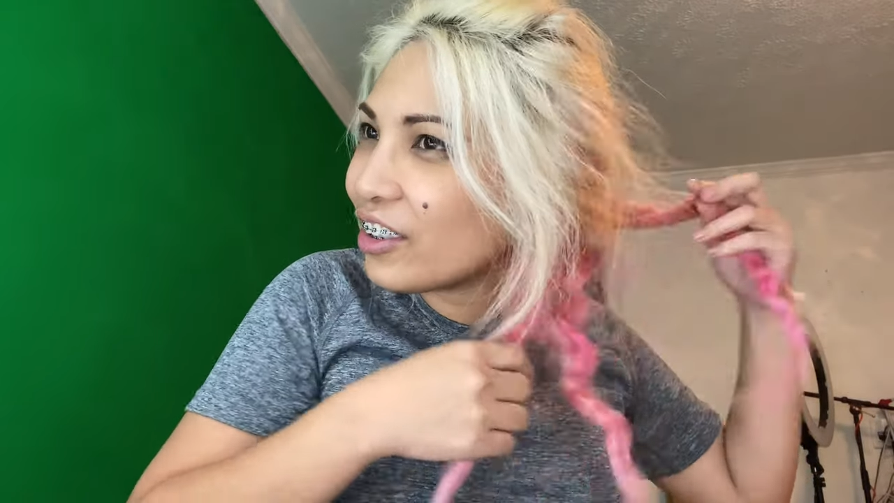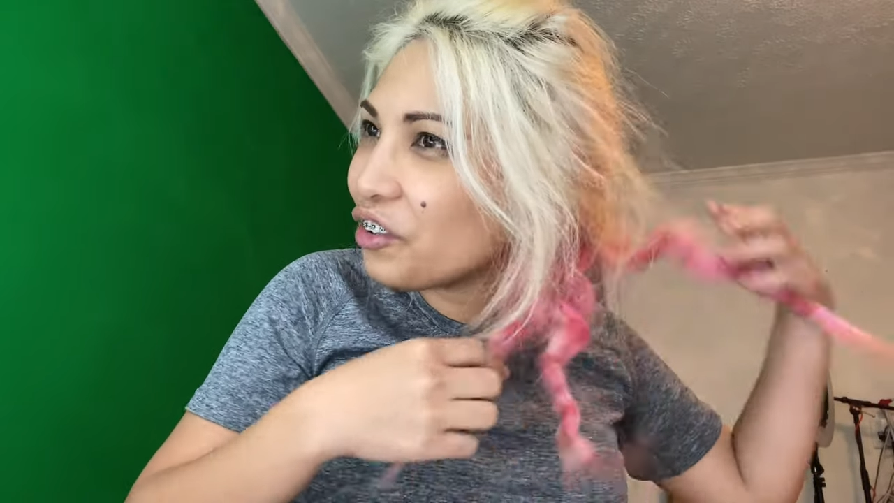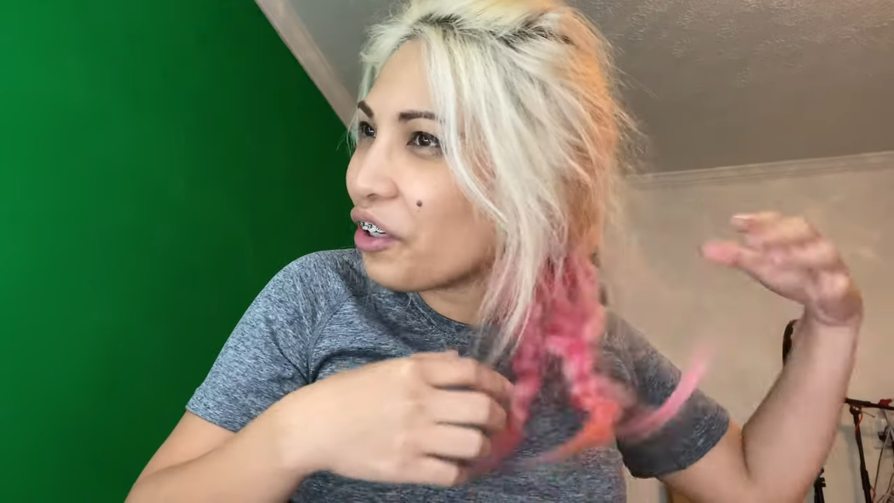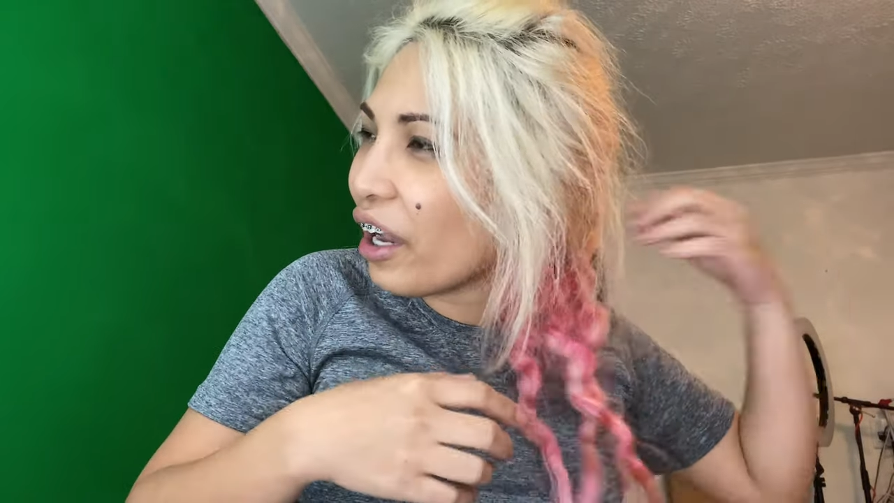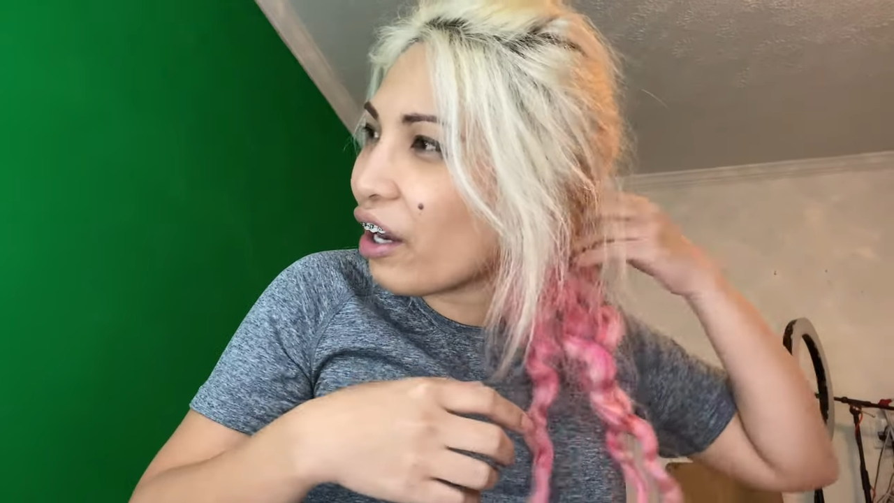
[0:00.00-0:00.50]
you
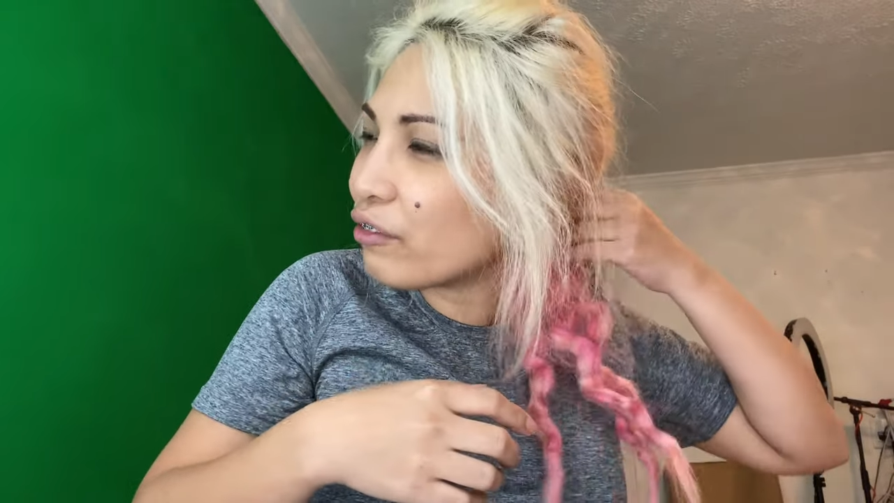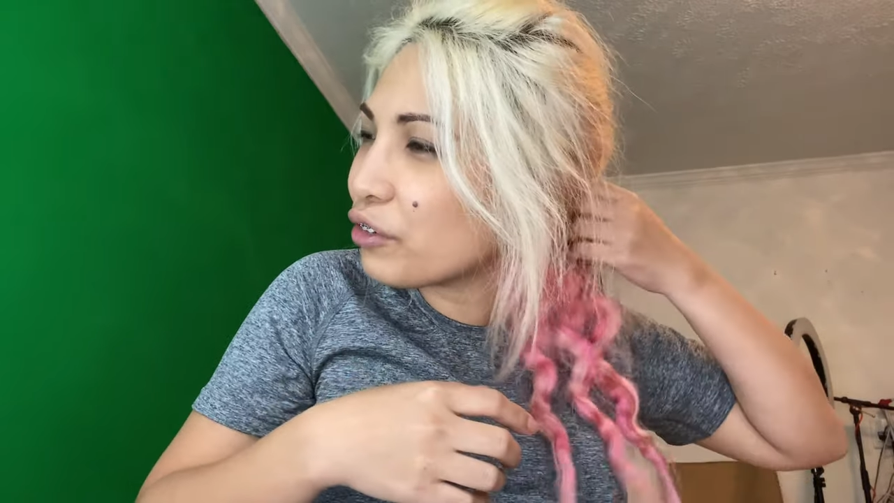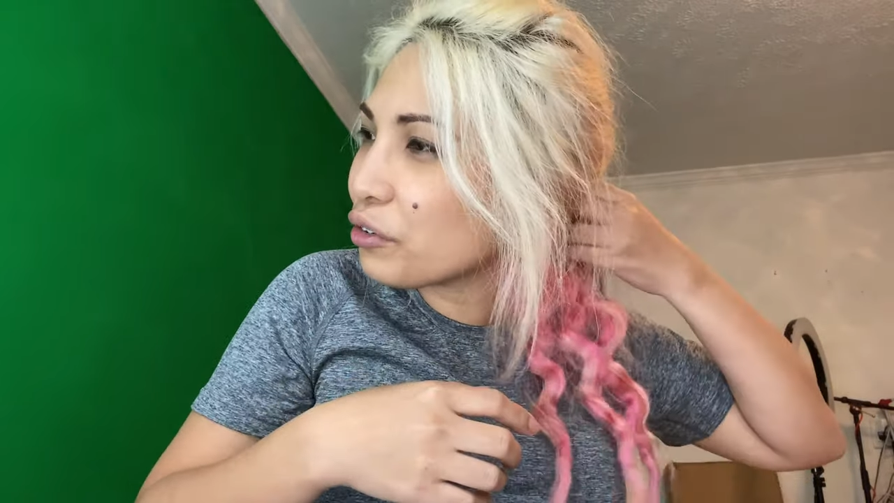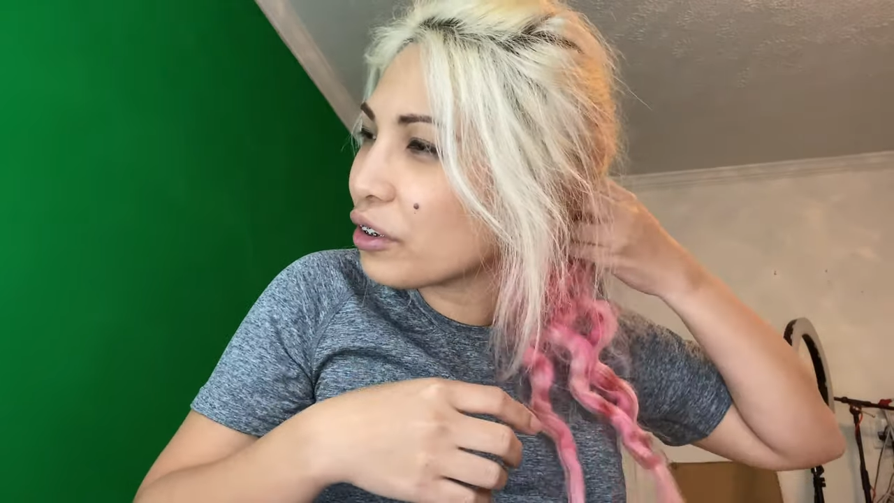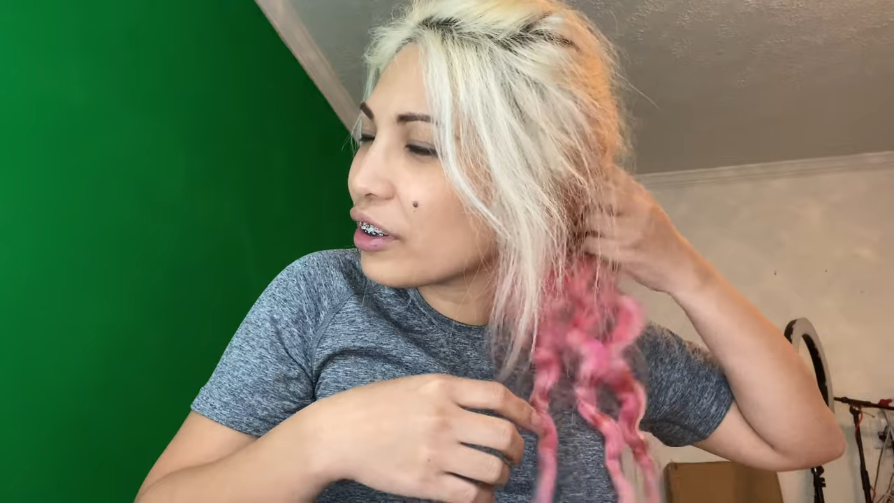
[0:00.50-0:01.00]
have to
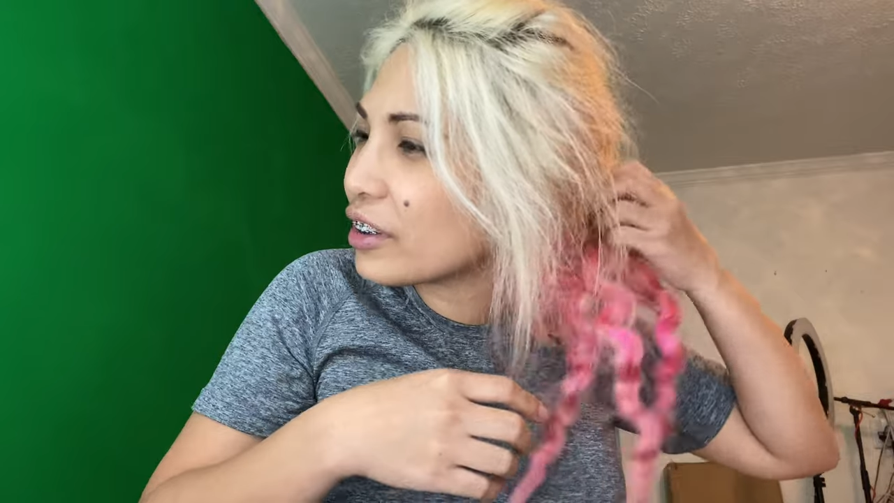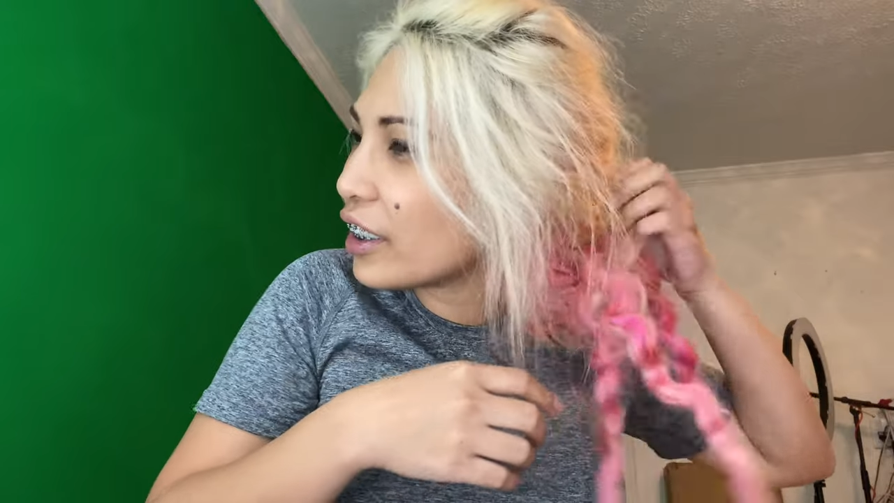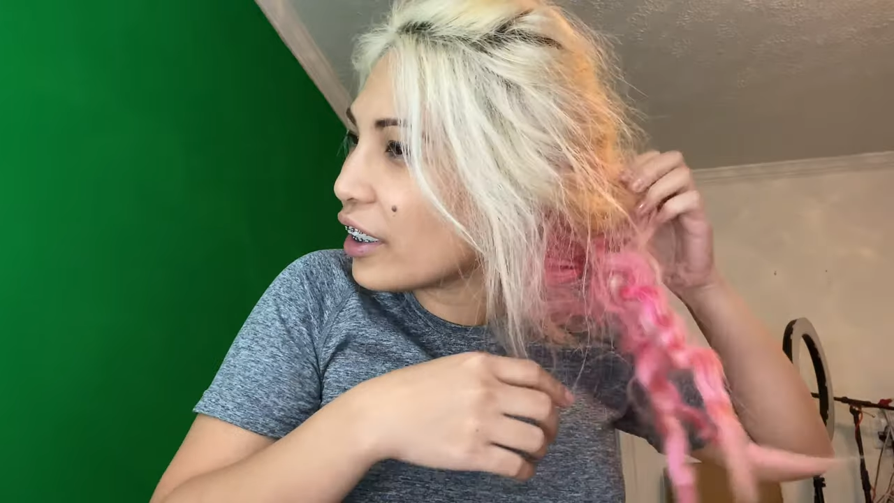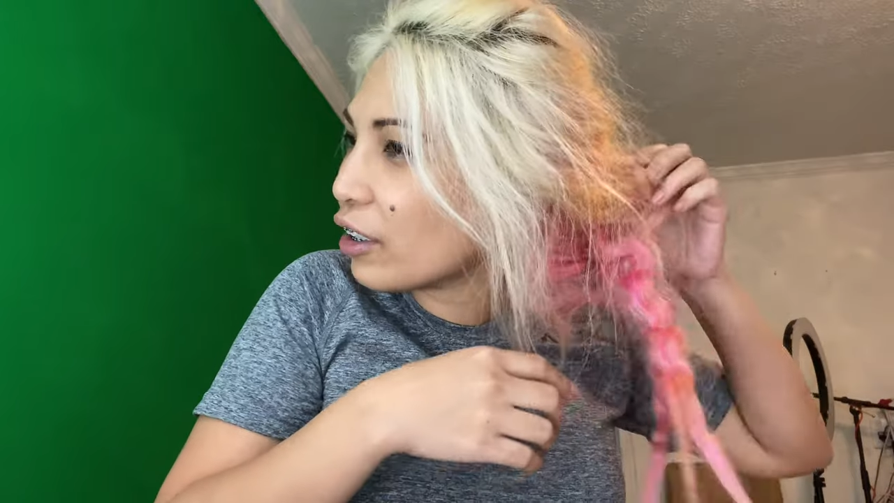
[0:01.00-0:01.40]
really take